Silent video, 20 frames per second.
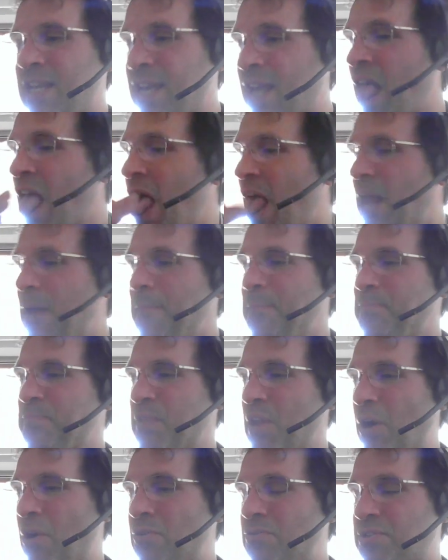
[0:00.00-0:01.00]
the
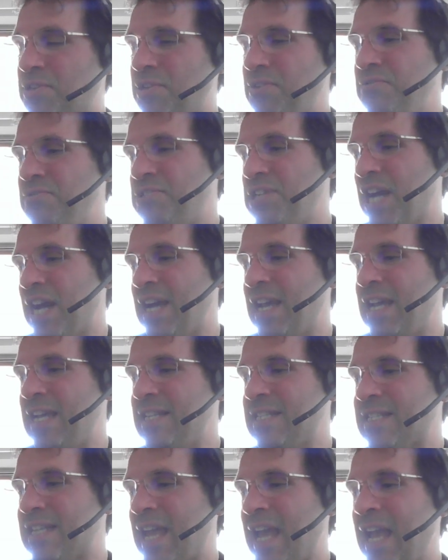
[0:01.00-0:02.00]
'02
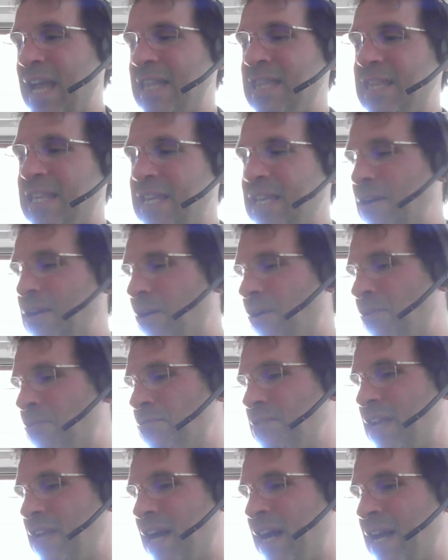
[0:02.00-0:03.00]
Giants and the
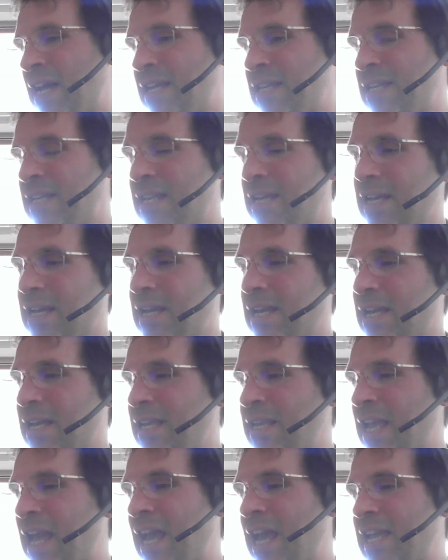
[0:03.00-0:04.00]
'09
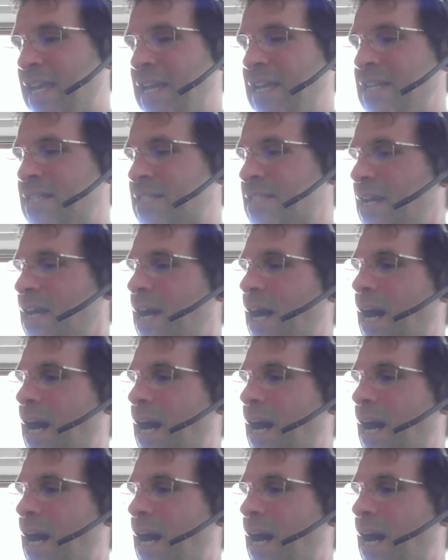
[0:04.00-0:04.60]
Yankees.